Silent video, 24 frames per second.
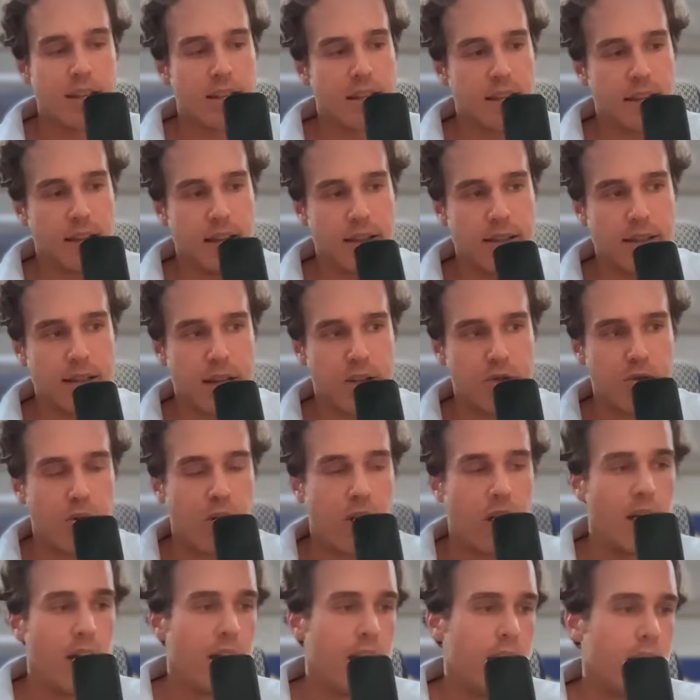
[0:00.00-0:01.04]

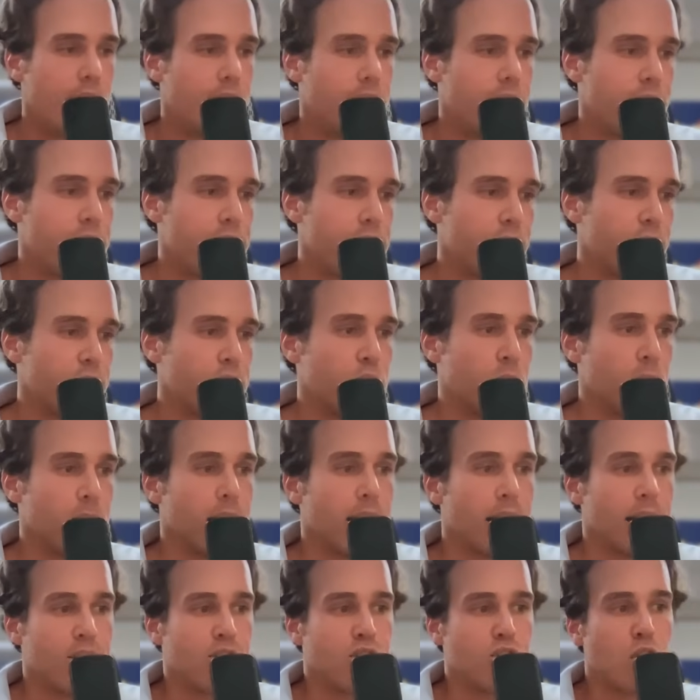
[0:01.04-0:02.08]
etc., then you can do
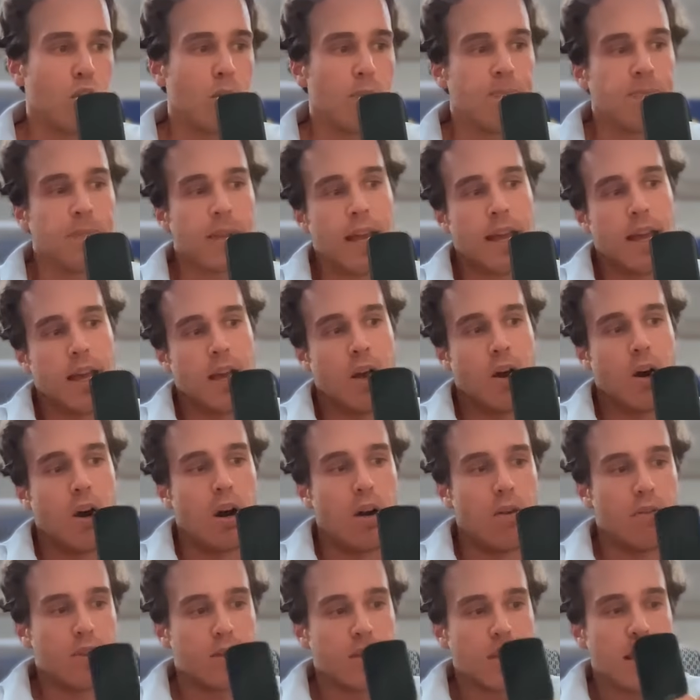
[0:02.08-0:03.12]
it. And so
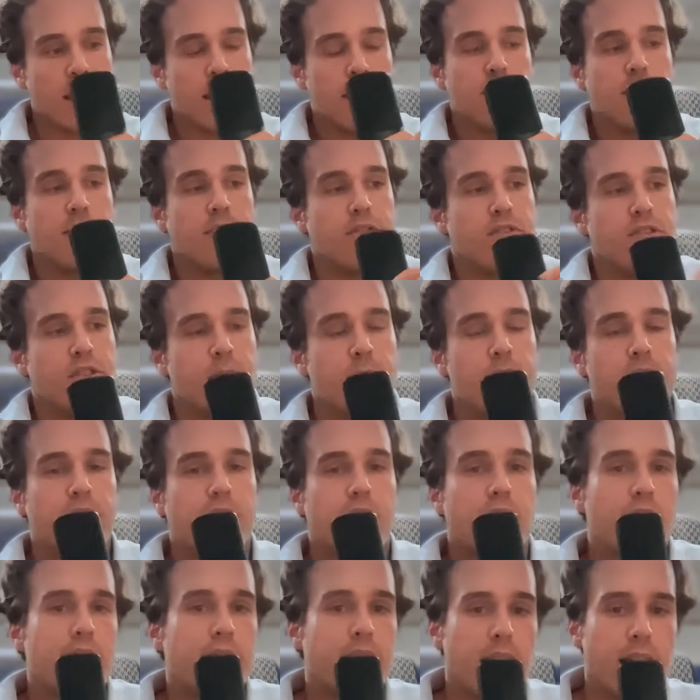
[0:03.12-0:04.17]
obviously, from a
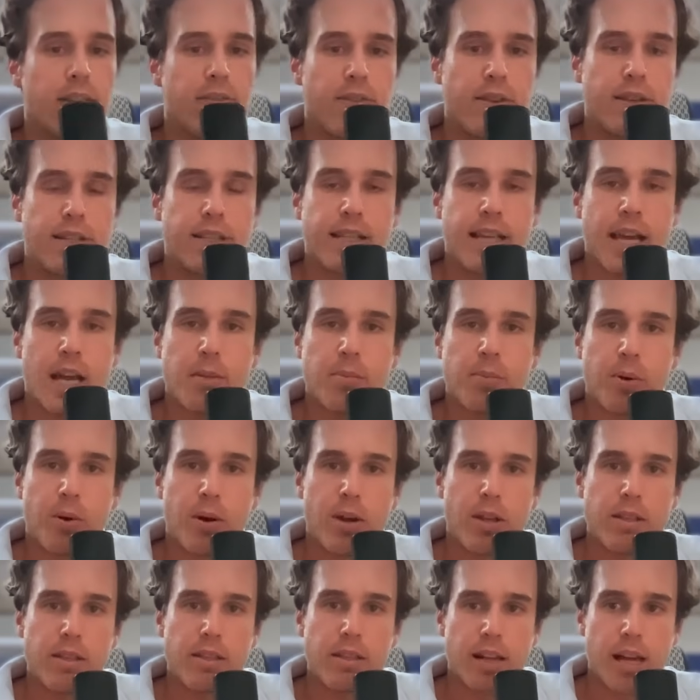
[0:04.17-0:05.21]
scientific
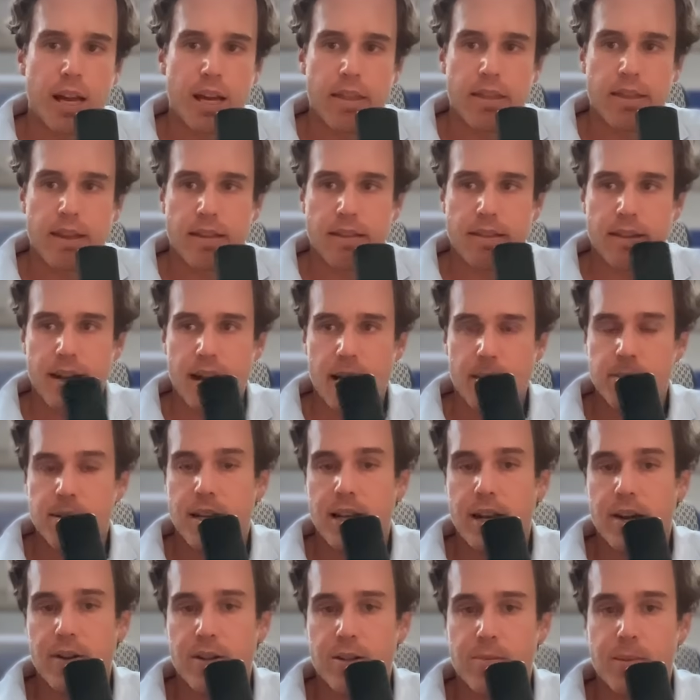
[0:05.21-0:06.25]
standpoint, I think that
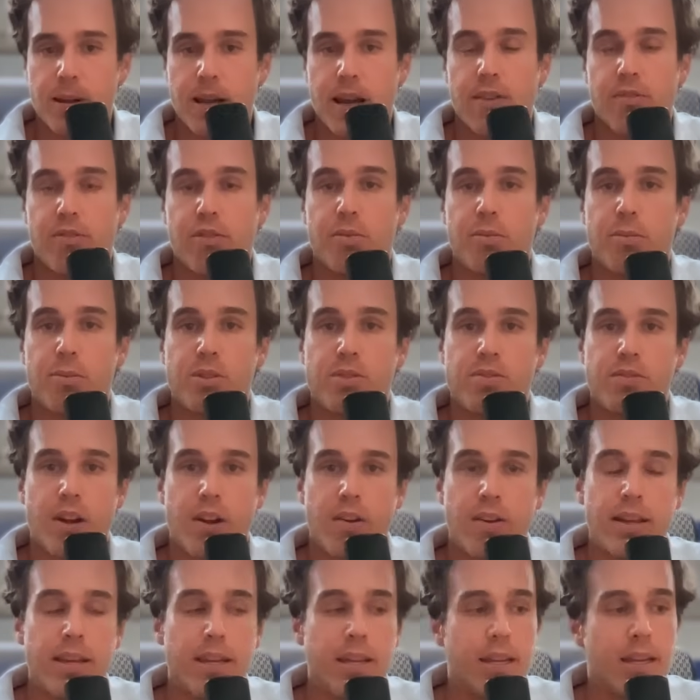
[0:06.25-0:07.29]
Abcellera's platform was
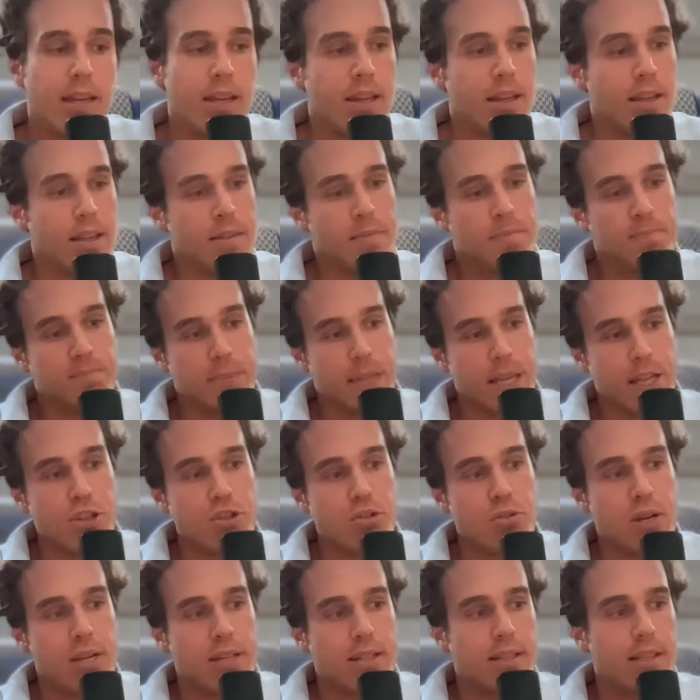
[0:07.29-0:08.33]
very
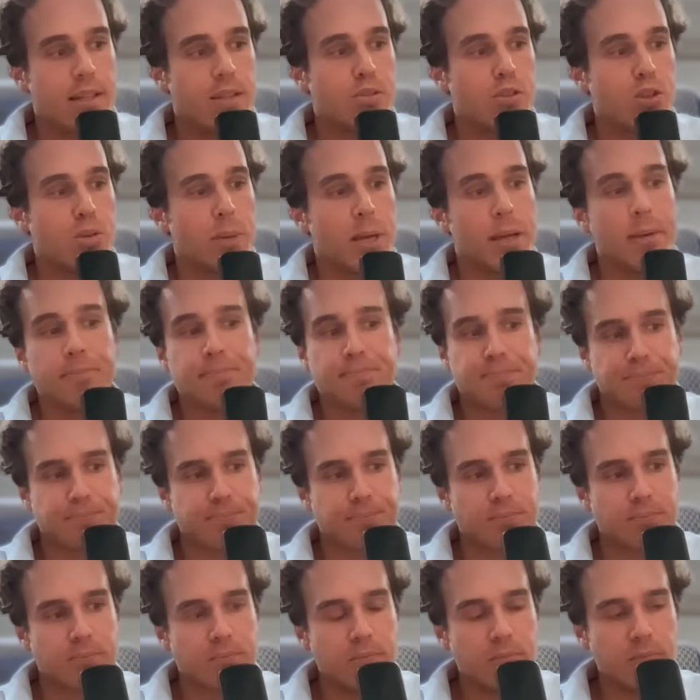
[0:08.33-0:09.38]
interesting to me
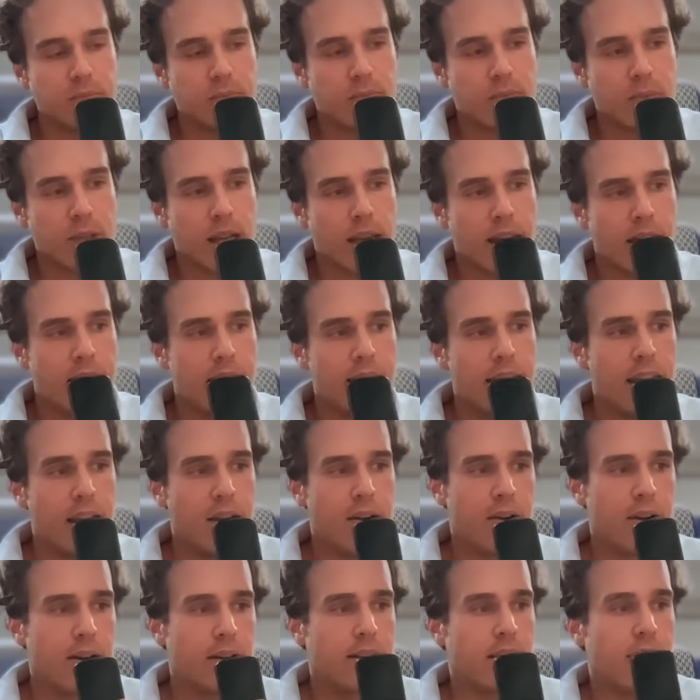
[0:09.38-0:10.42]
a
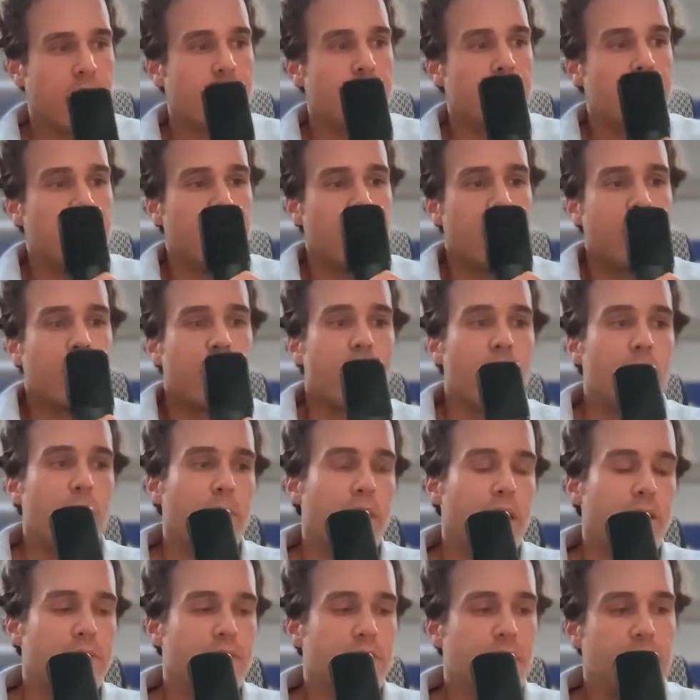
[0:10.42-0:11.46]
year and, and a bit ago
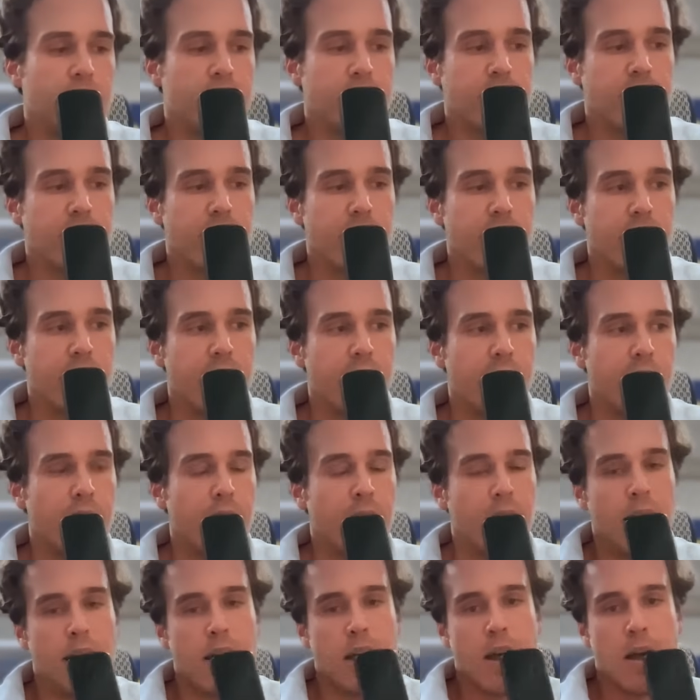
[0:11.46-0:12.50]
when I first studied it.
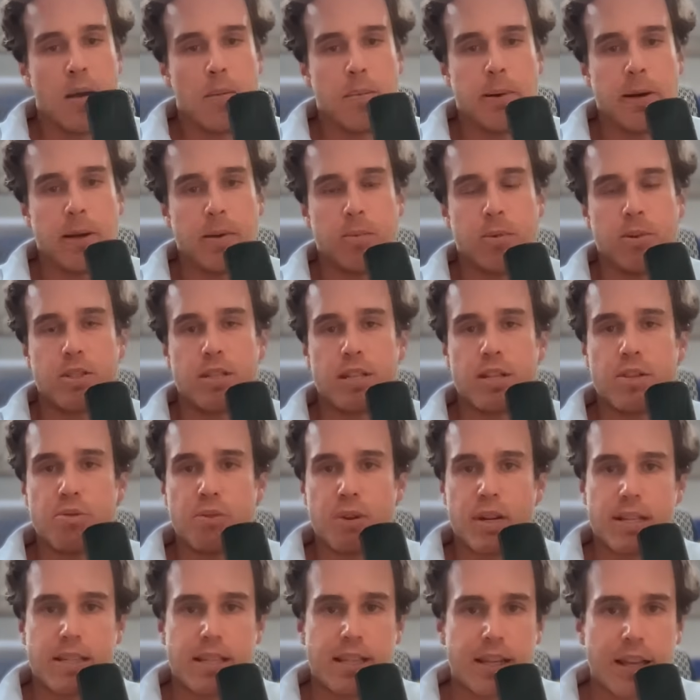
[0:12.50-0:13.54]
But what's
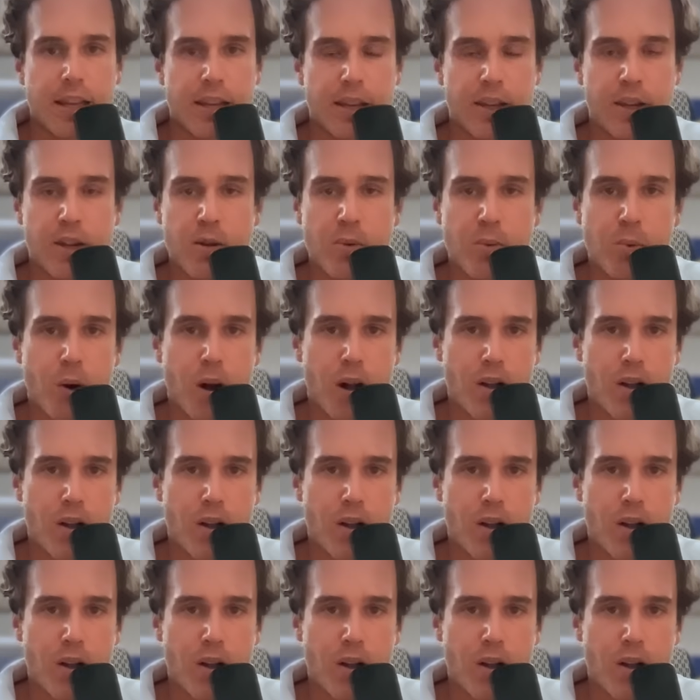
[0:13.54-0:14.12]
interesting in Q1